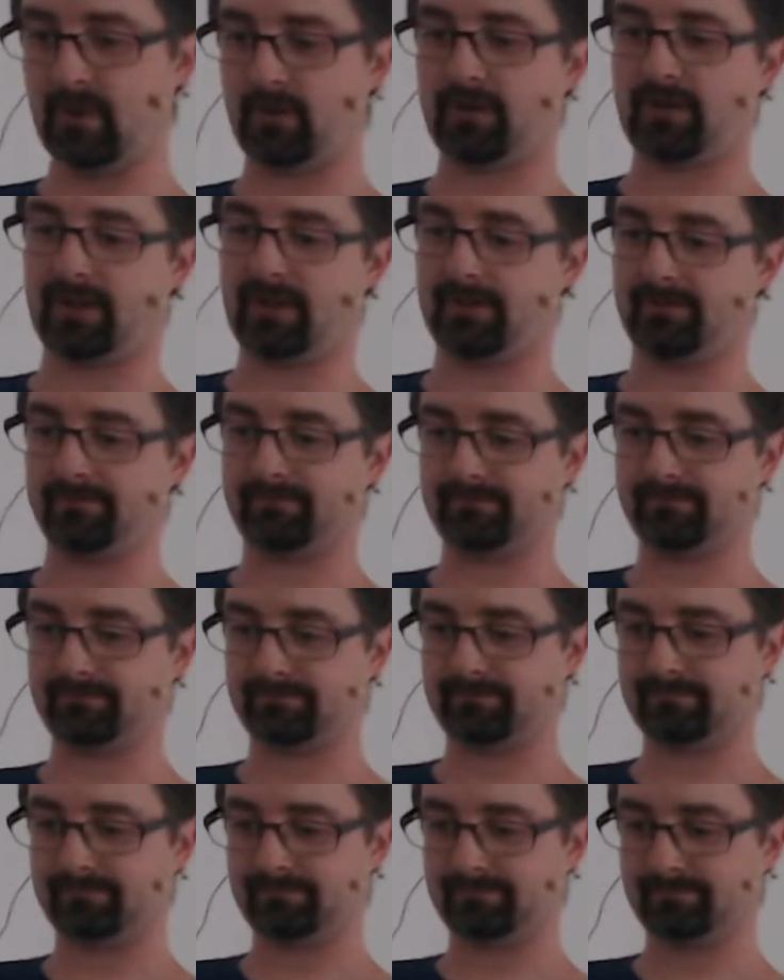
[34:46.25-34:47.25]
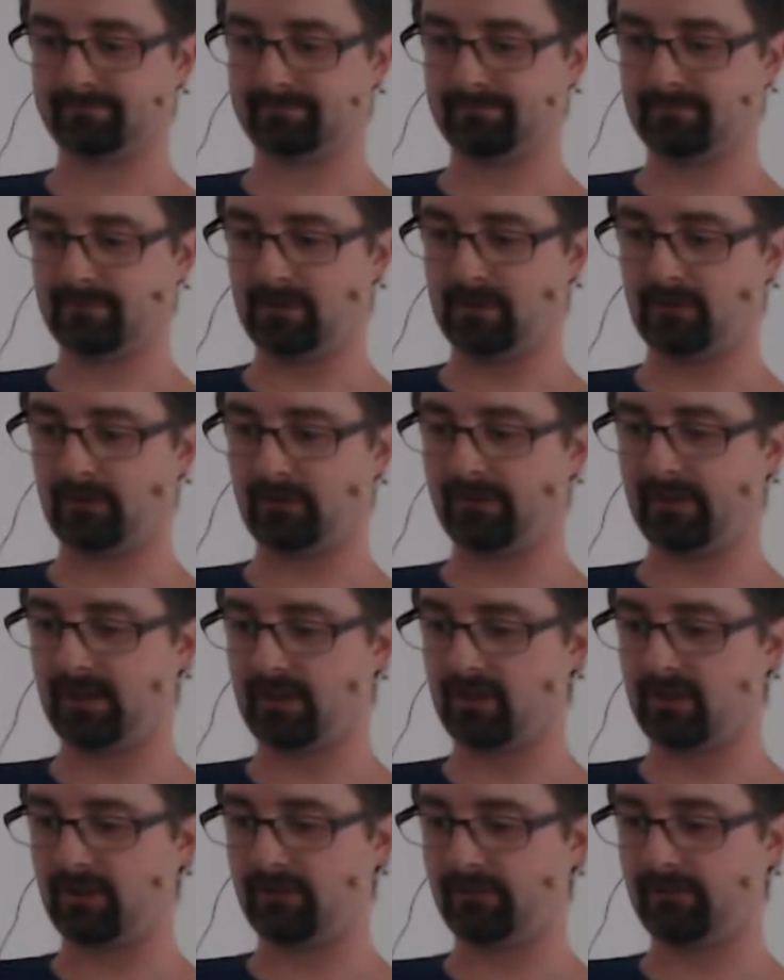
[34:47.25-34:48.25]
Okay,
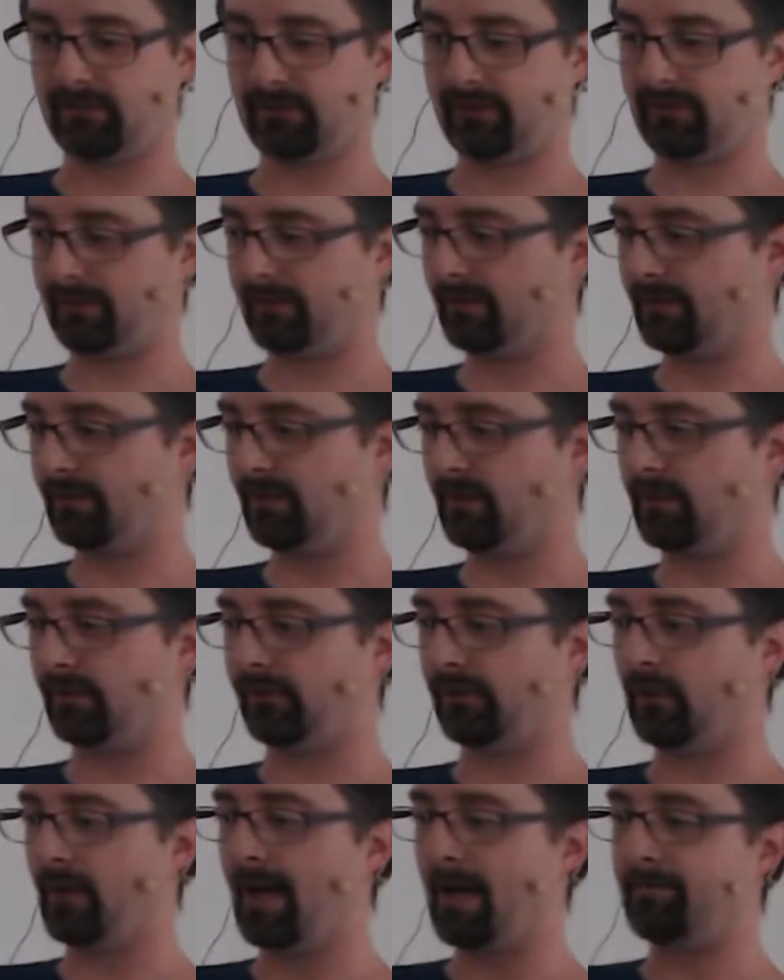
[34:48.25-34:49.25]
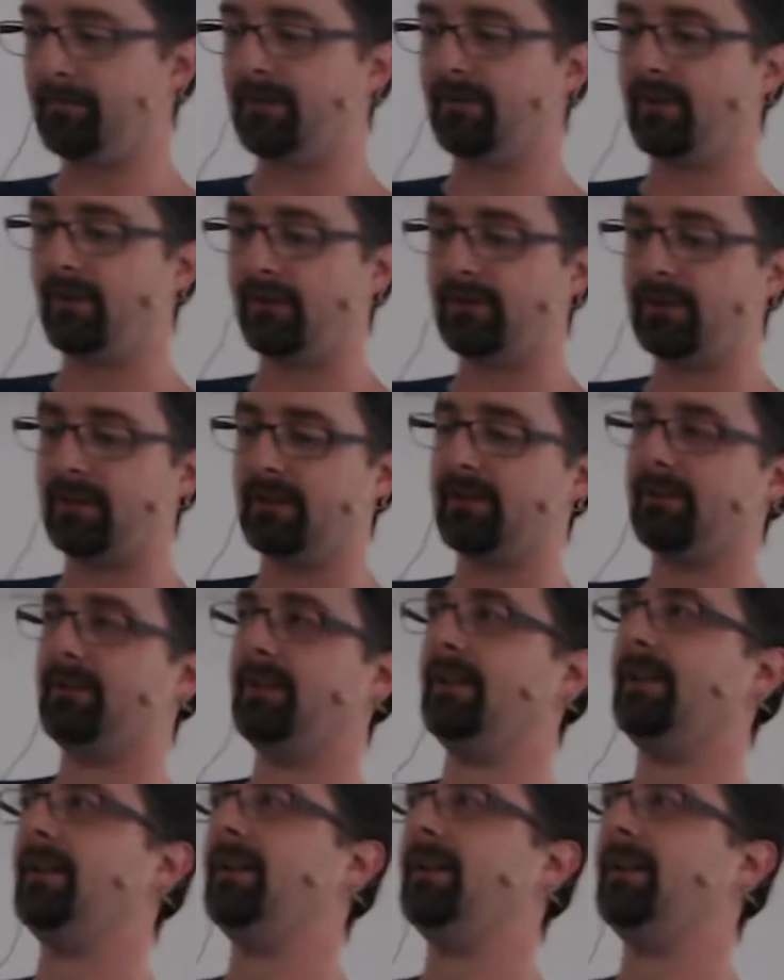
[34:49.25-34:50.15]
Logstash is also happy with the